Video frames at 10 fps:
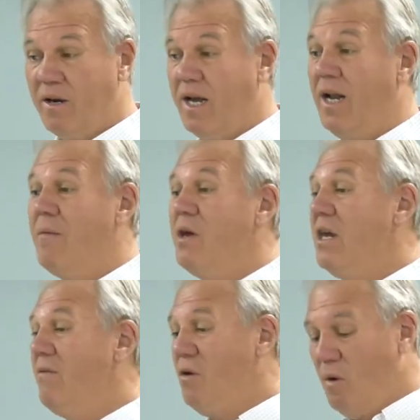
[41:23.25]
Okay, let
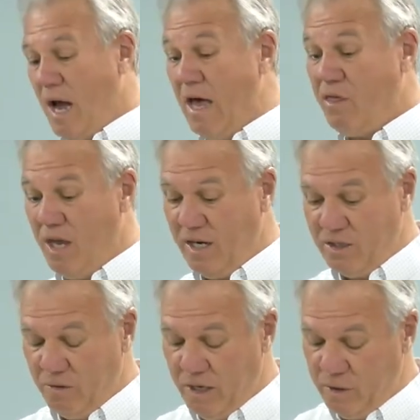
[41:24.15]
me give you what I
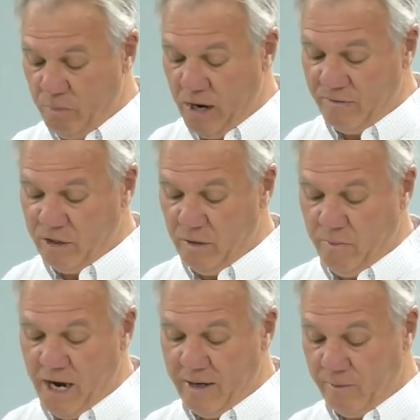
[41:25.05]
think is the greatest prophecy in
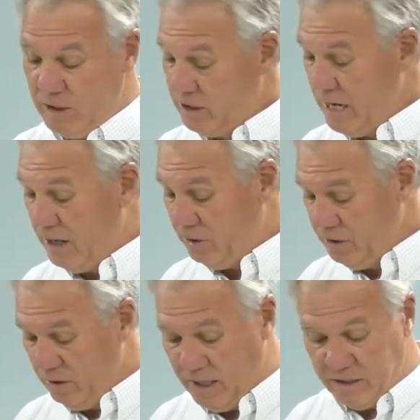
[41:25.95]
the Bible. It's not
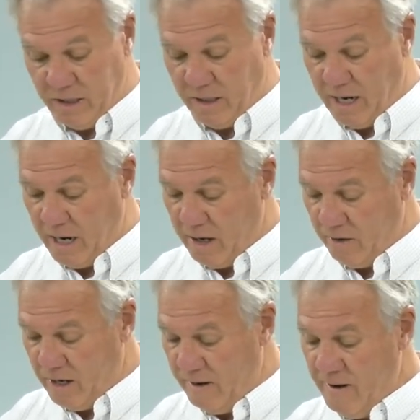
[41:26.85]
on your lesson
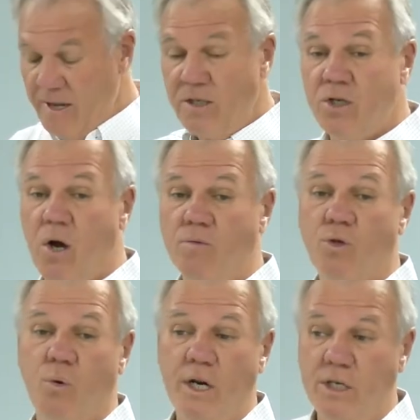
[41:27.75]
outline.
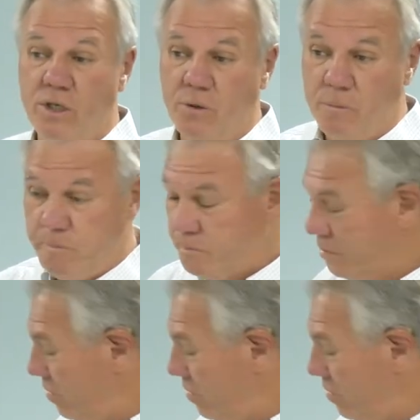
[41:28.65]
Psalms 22.